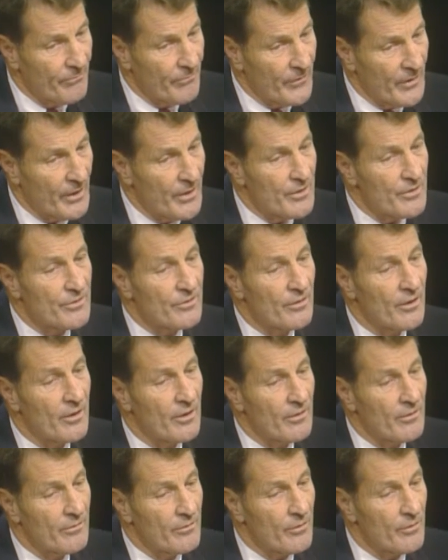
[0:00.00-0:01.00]
He
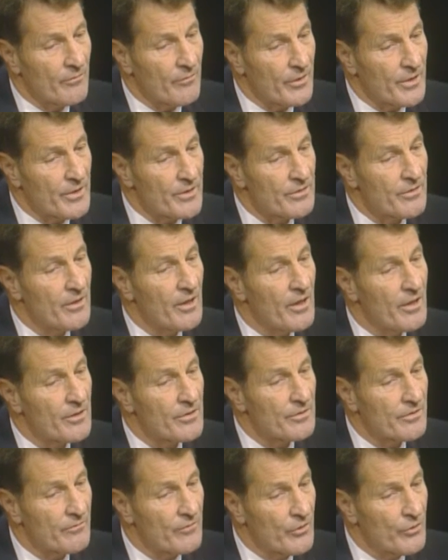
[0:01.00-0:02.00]
sorrowed over his
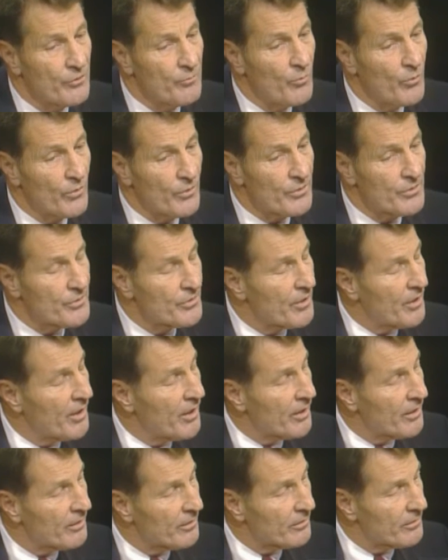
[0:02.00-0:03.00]
loss of a newborn
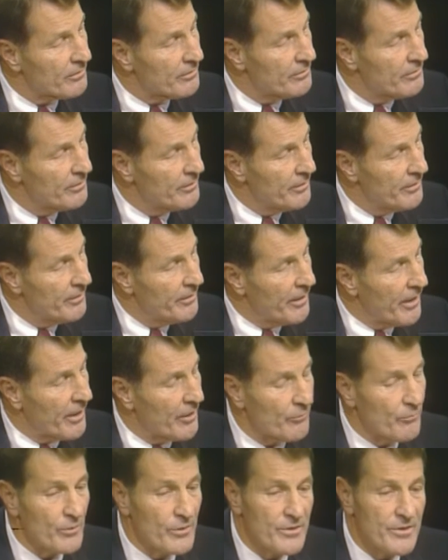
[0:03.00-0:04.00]
child
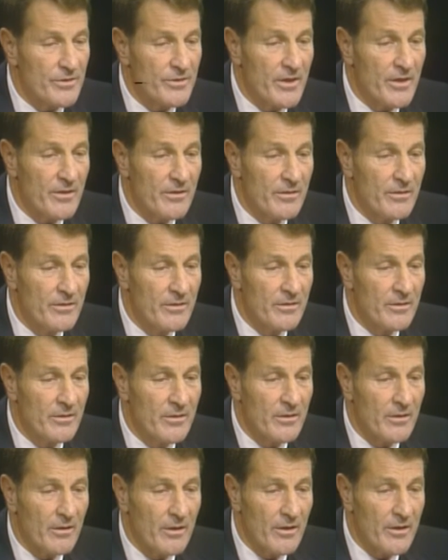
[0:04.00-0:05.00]
and would sit
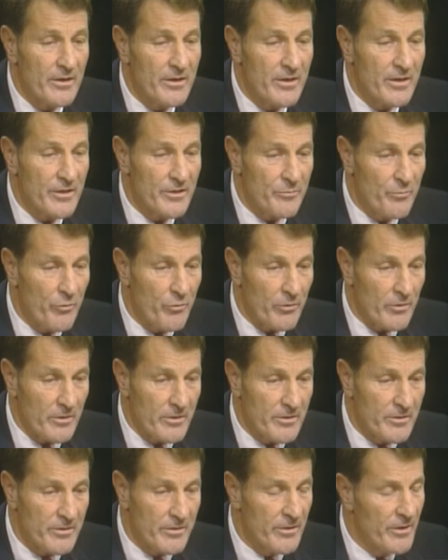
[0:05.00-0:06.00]
on his
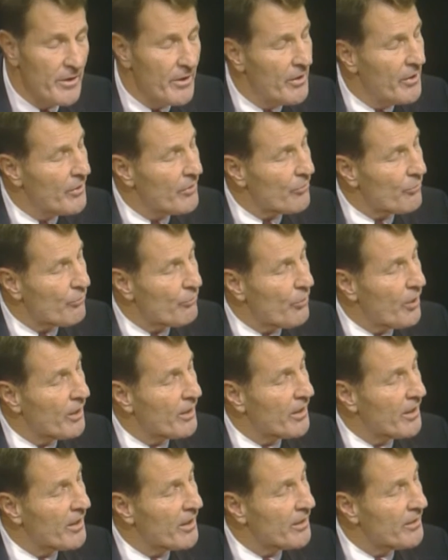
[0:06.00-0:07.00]
porch
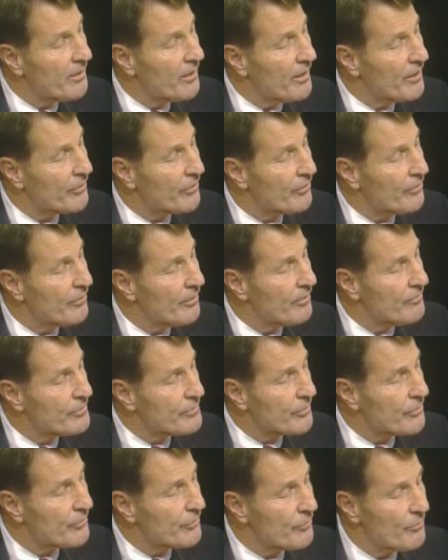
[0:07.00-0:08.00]
rocking a daughter of
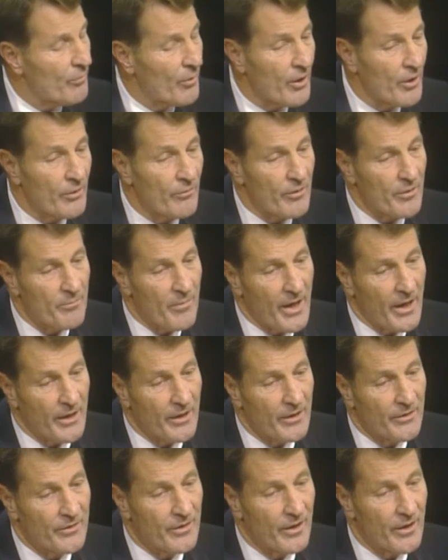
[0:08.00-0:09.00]
Sister Margaret
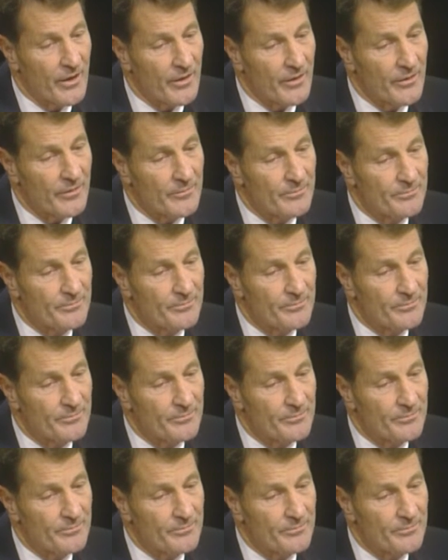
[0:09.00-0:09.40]
McIntyre.